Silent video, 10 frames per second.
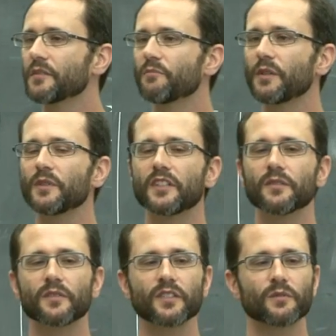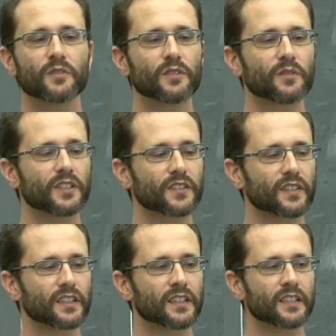maybe there, there, there is
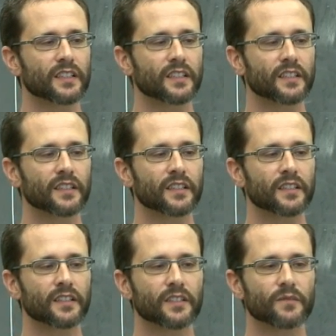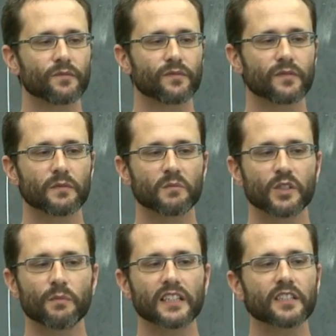a,
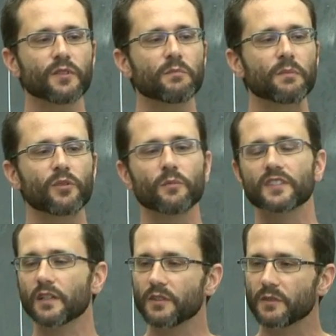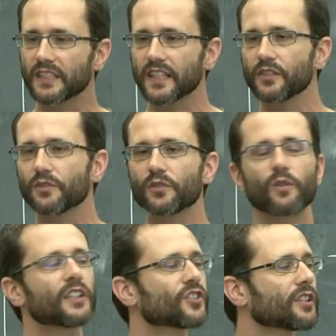you might even be promised, someone might tell you, you
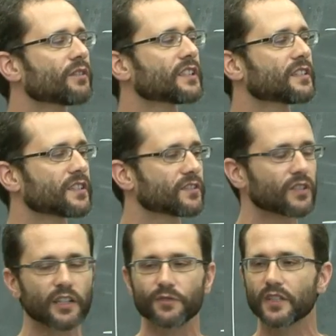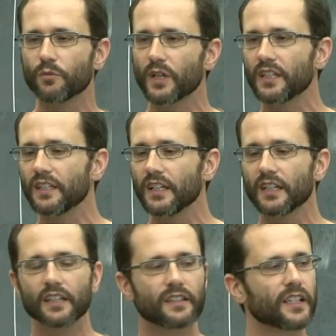know, I generated this graph in a way
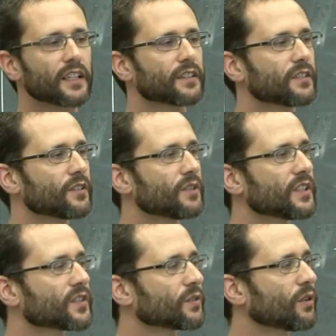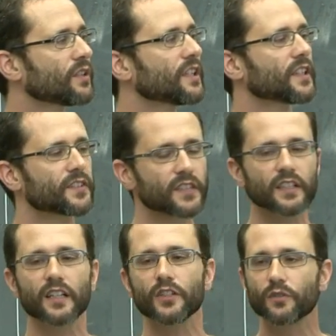that there is only a
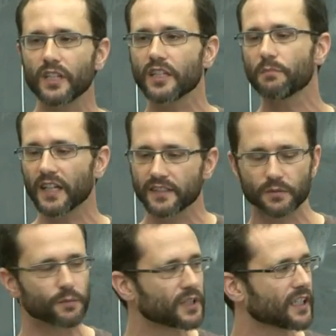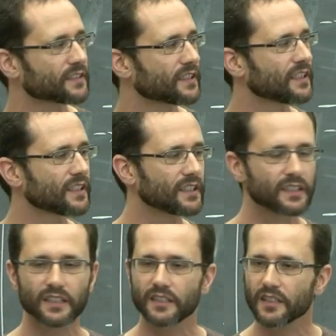single unique maximum cut.
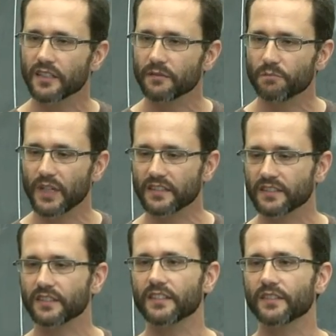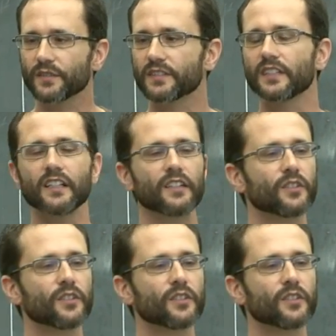But still,